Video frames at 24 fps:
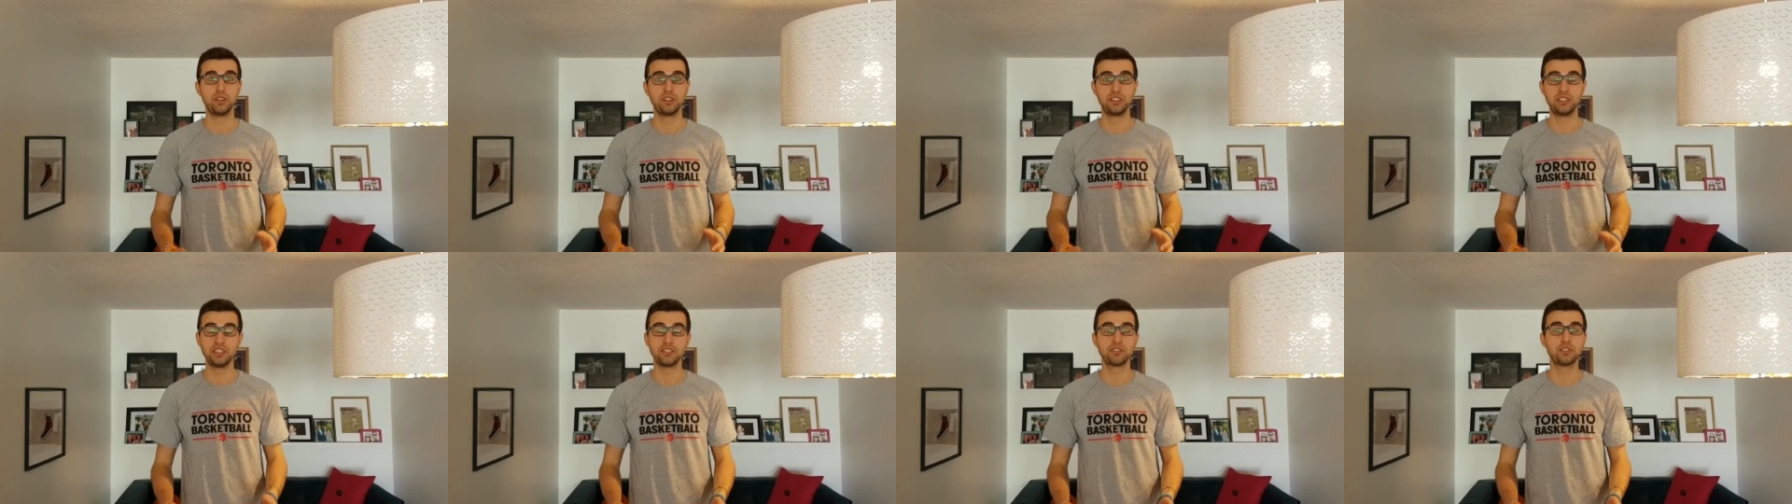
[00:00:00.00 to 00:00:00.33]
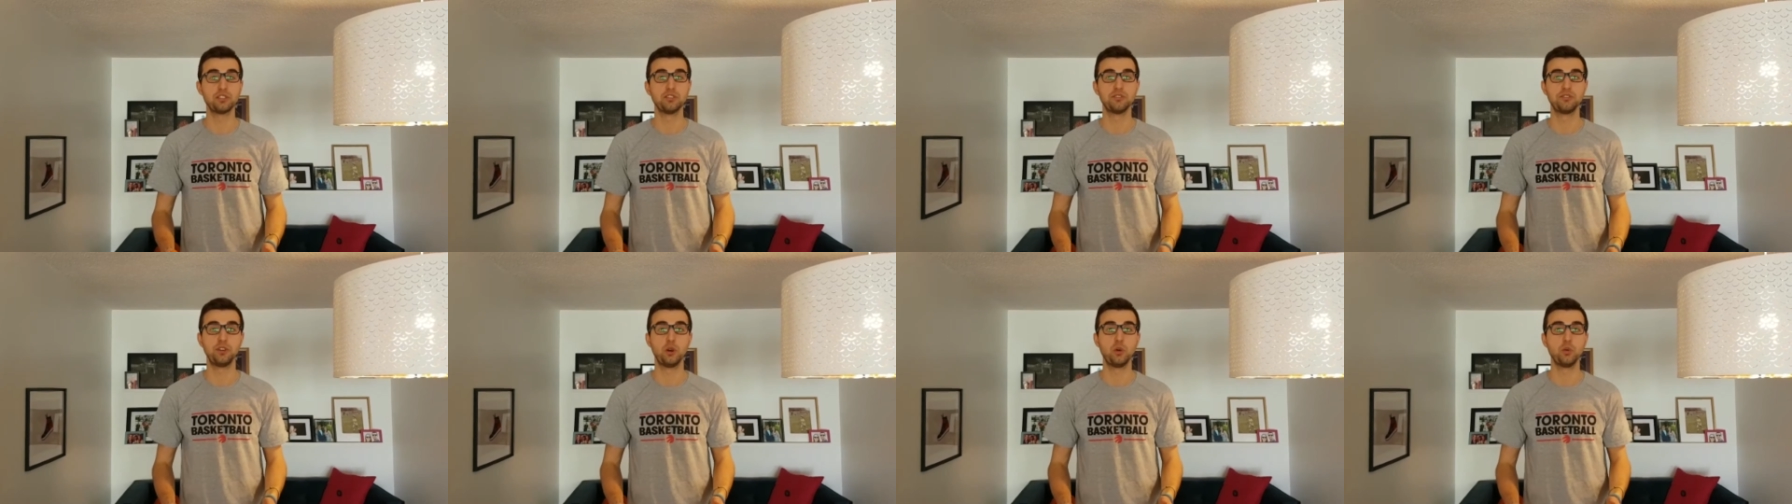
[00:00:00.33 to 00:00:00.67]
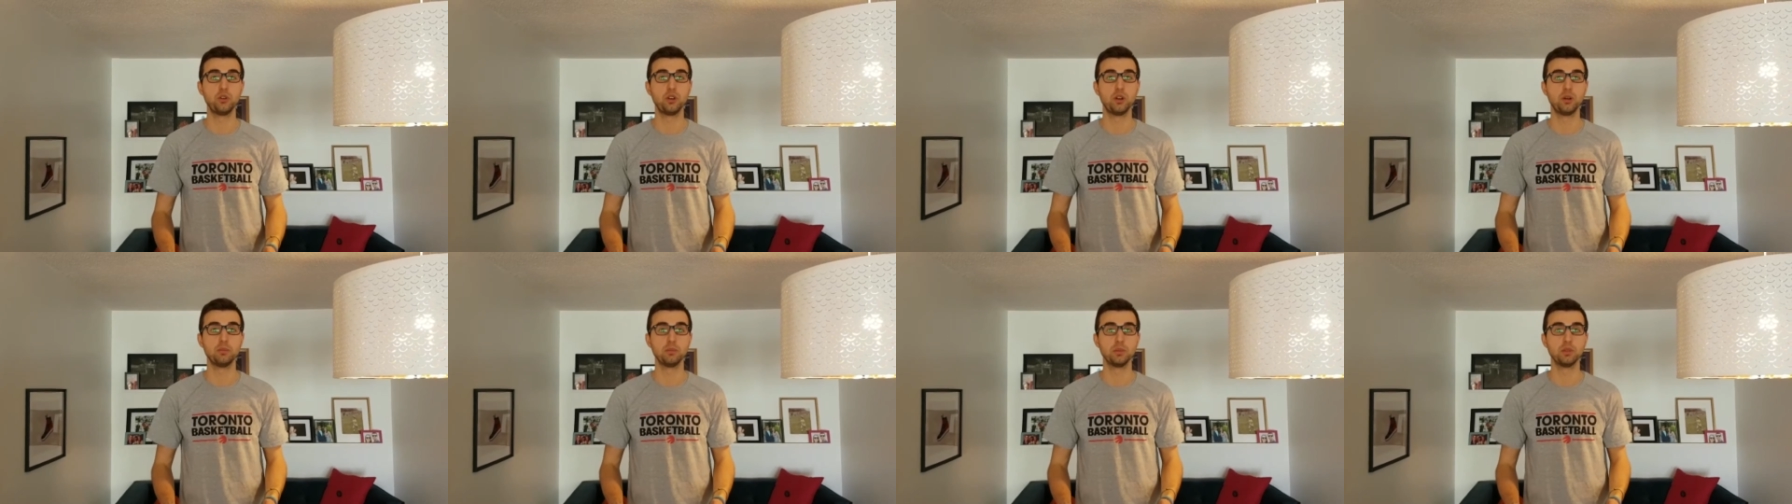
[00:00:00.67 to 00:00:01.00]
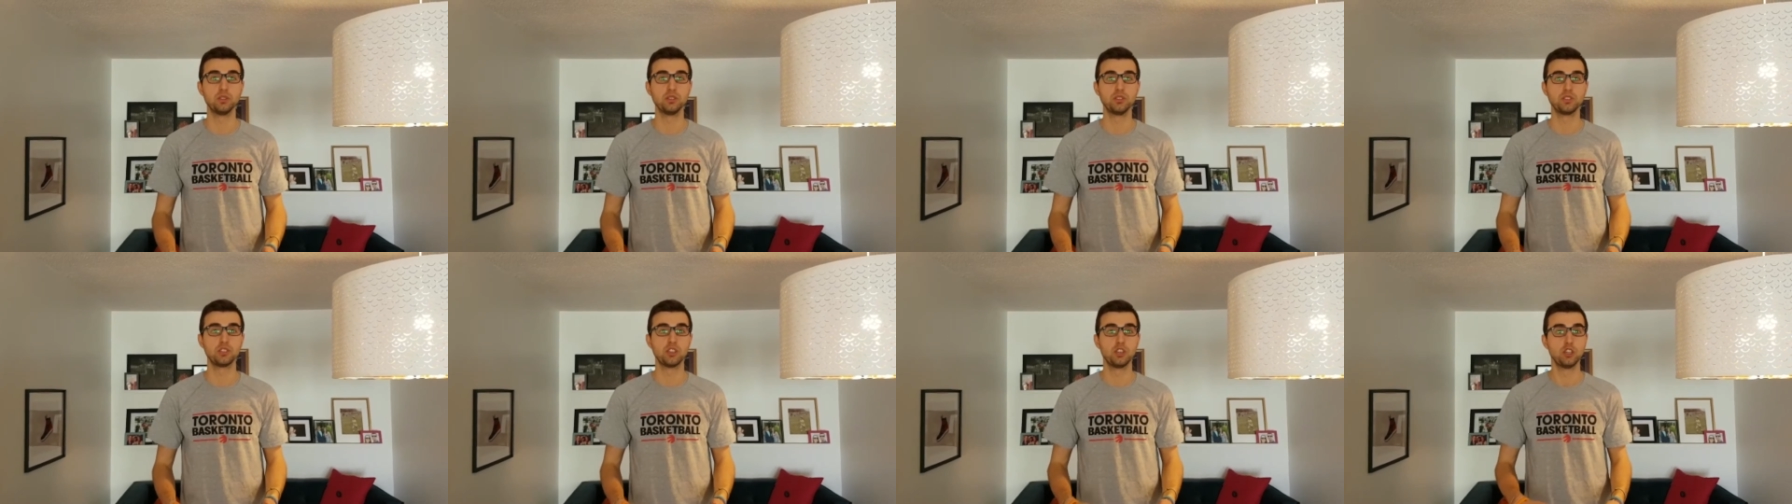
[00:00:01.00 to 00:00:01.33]
with different phone
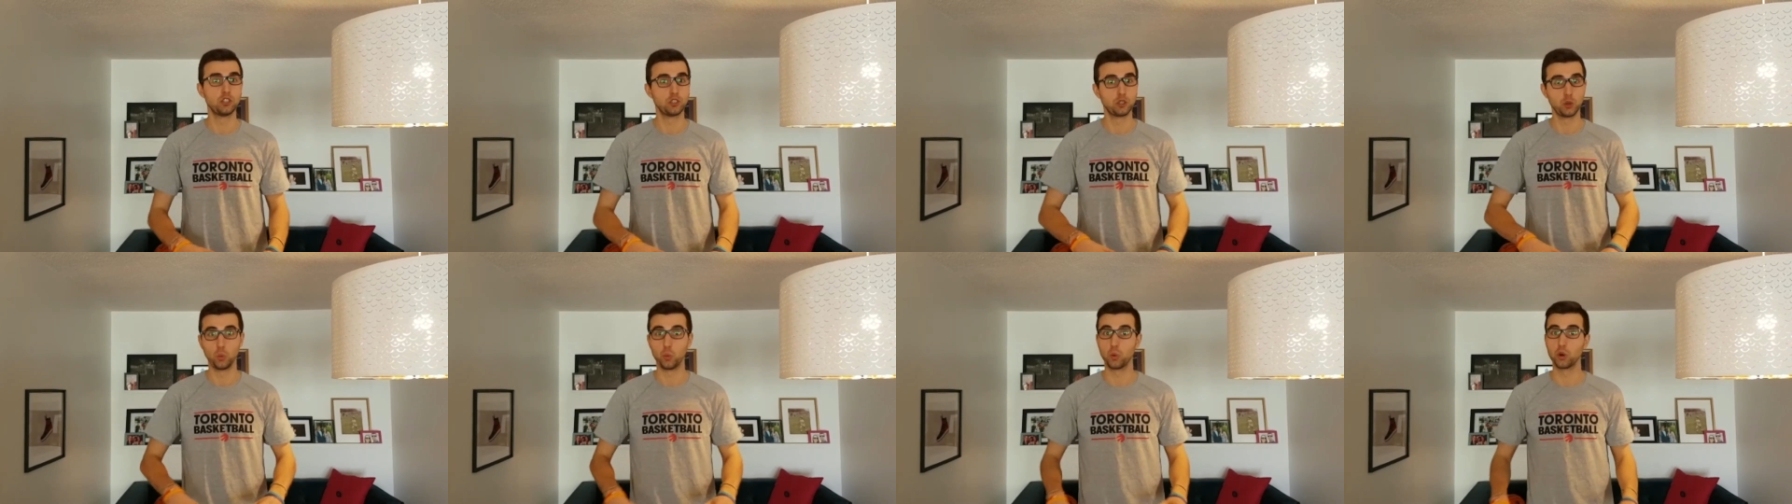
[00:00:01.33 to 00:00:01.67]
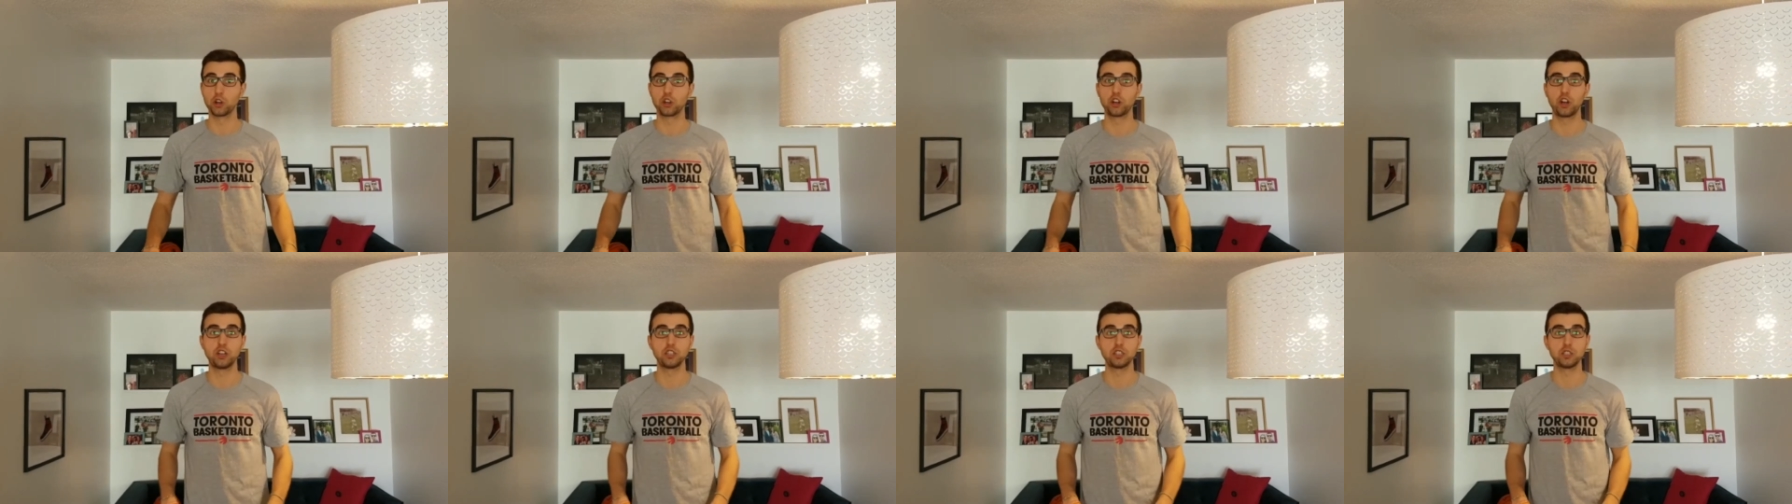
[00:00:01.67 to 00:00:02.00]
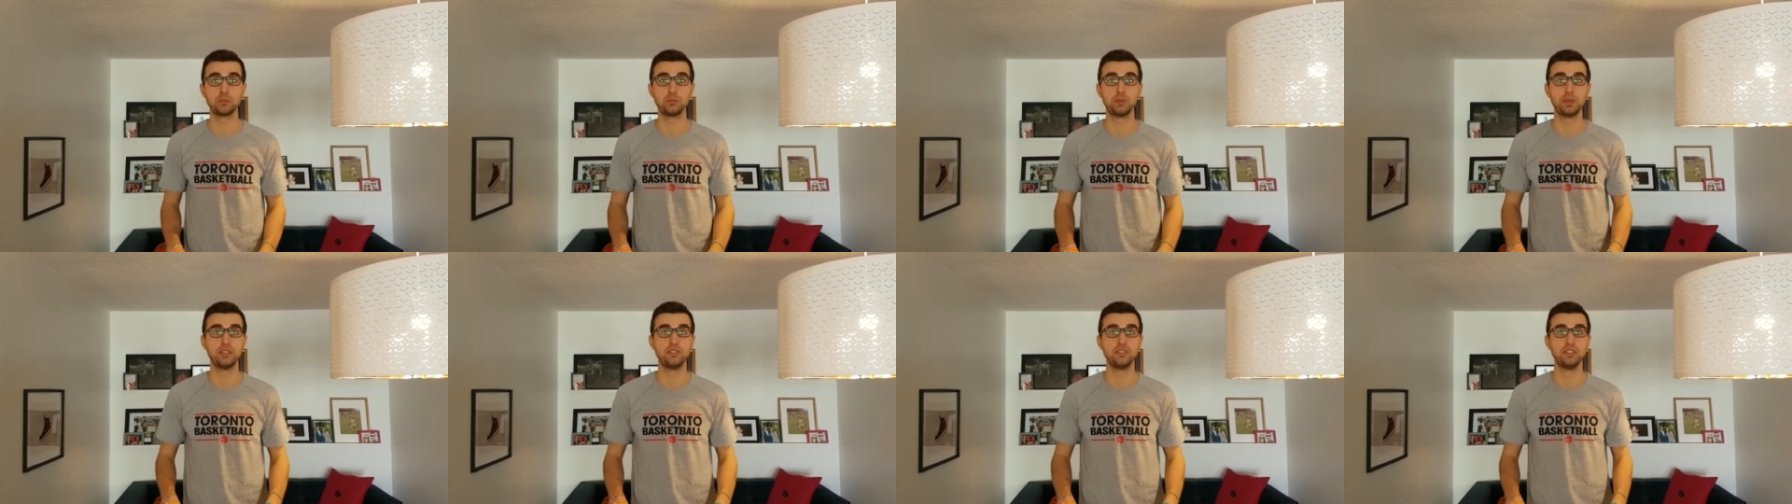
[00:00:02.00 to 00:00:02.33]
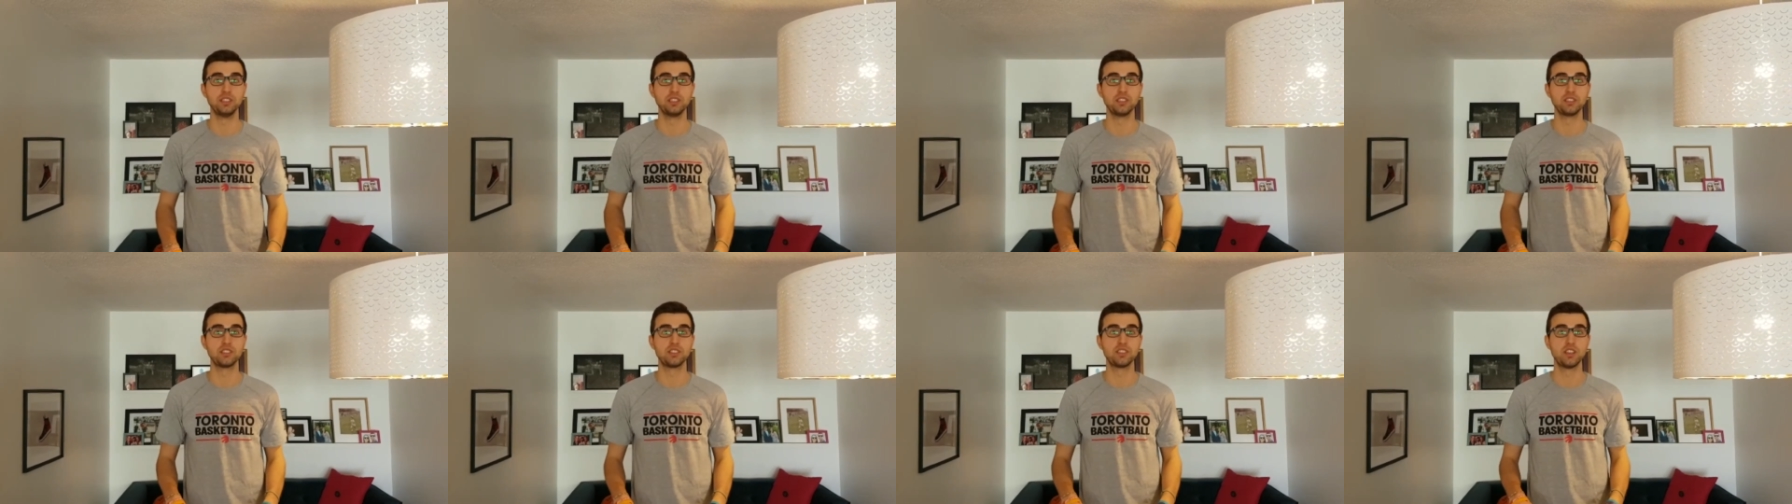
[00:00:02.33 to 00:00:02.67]
numbers to work on your
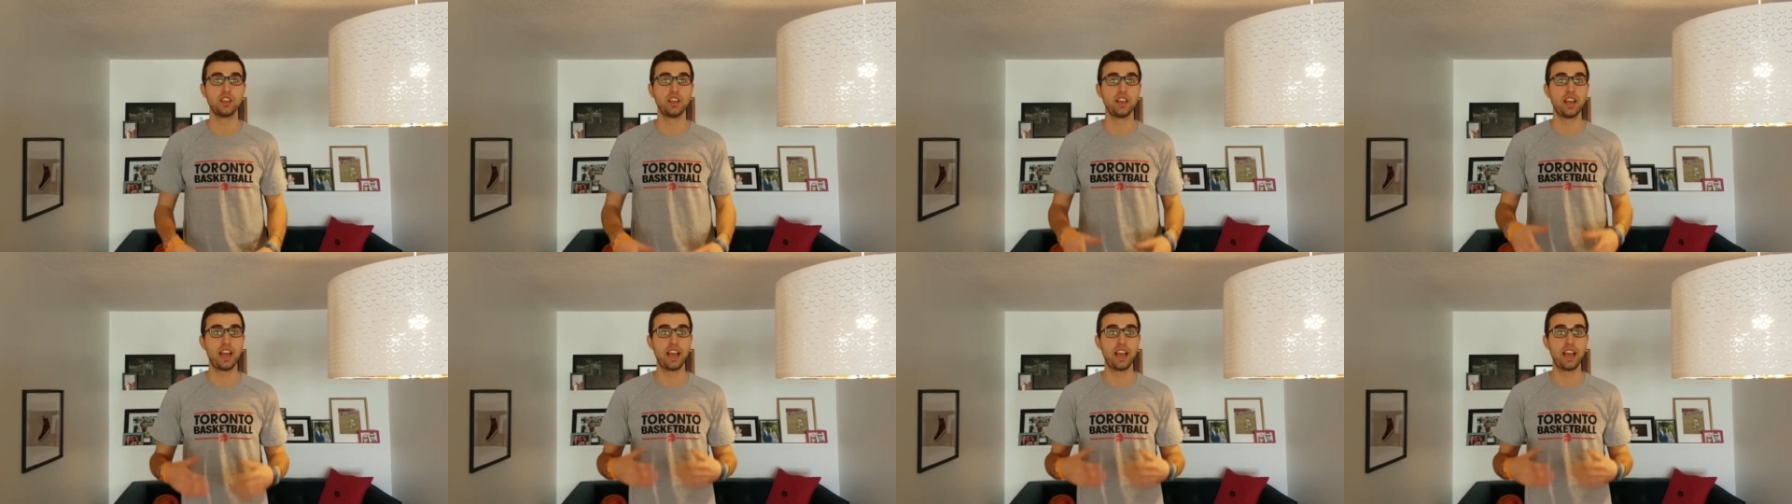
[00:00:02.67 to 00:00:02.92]
pivots